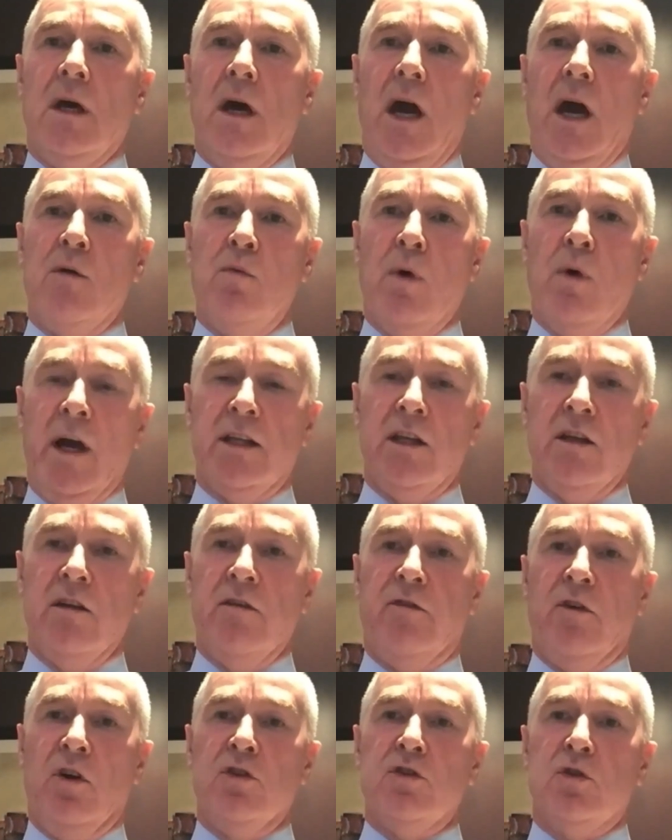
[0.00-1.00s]
I went to the
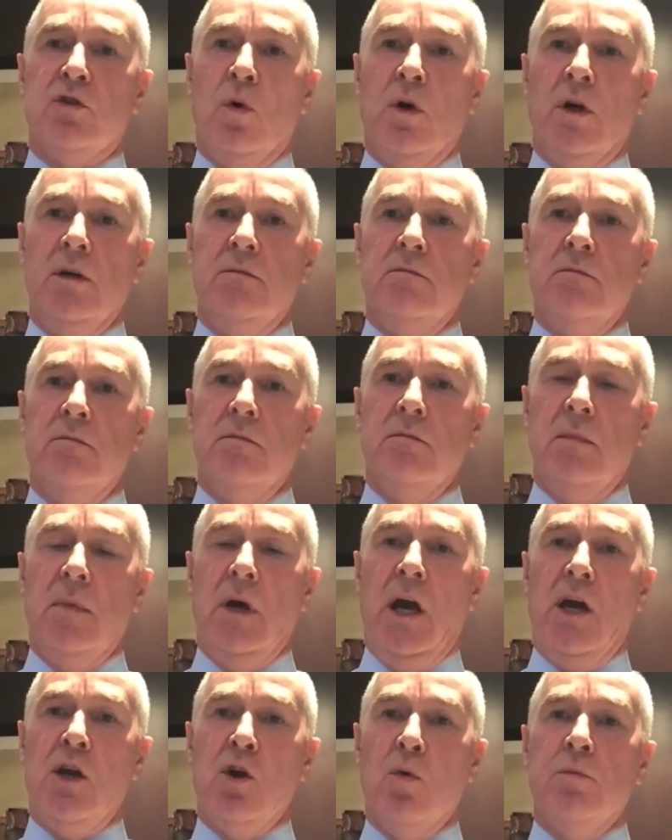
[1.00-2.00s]
front door.
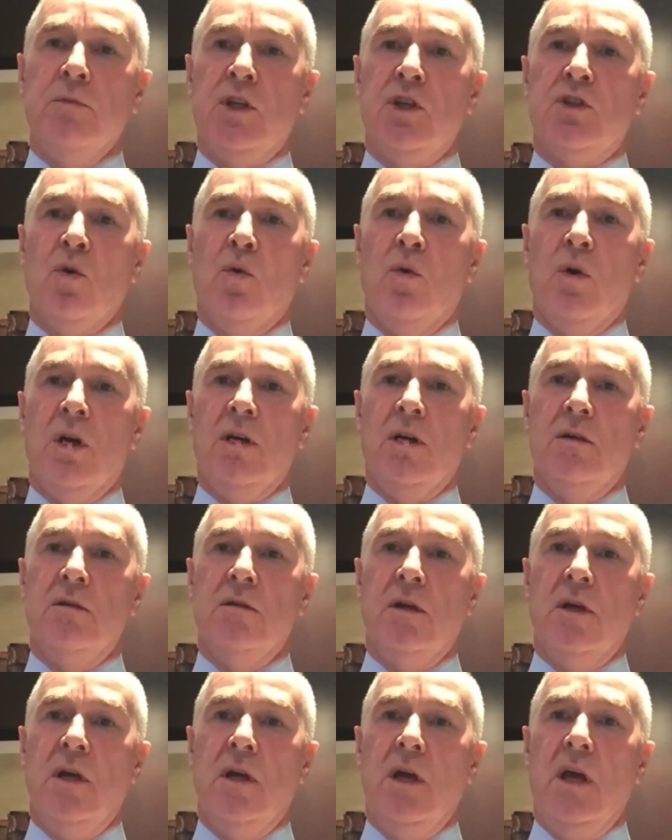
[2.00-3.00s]
I opened the door
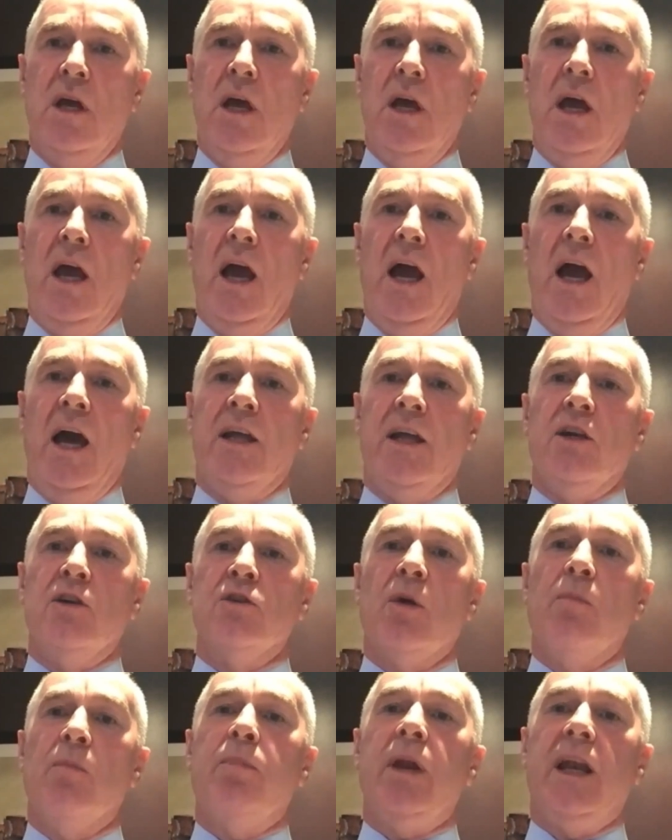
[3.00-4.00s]
and
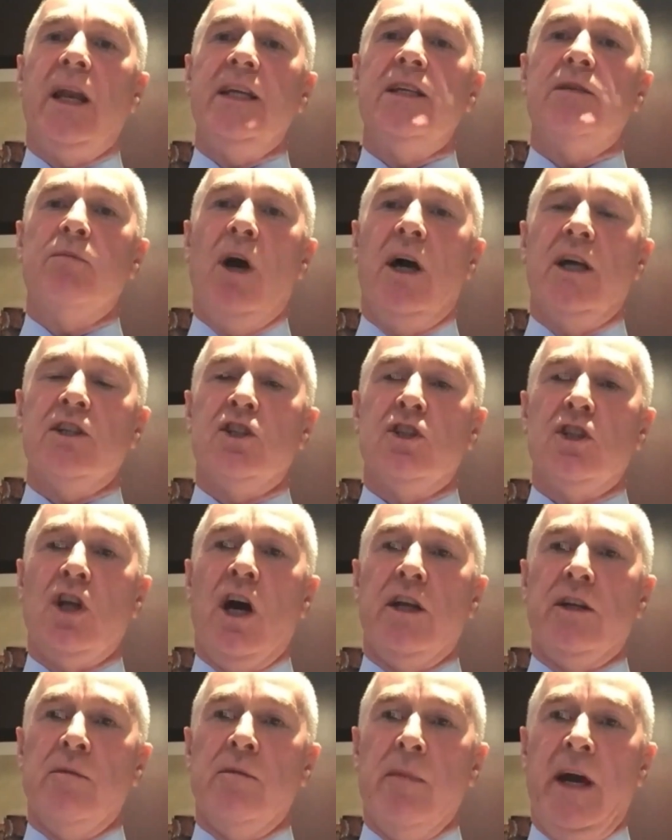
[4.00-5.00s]
there's a policeman
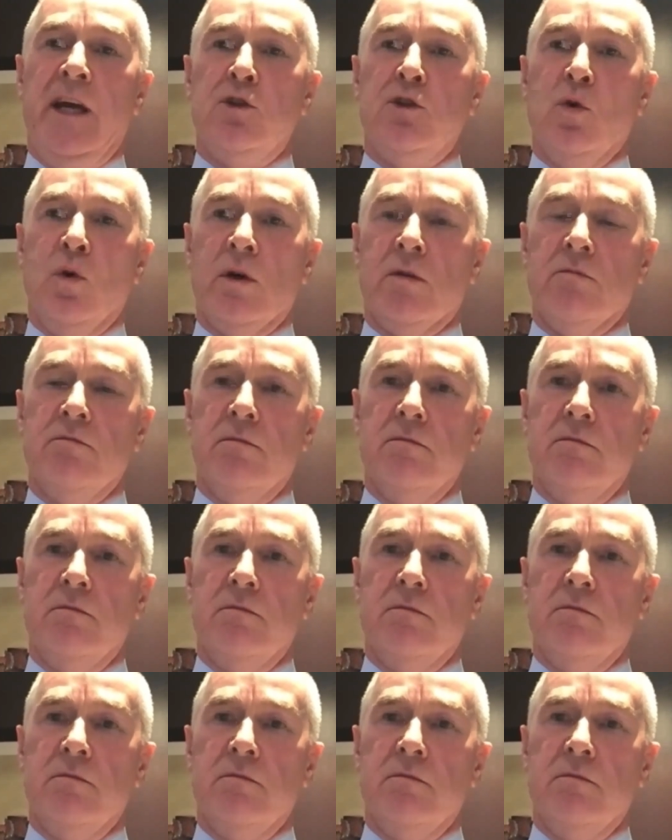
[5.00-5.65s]
standing at my door.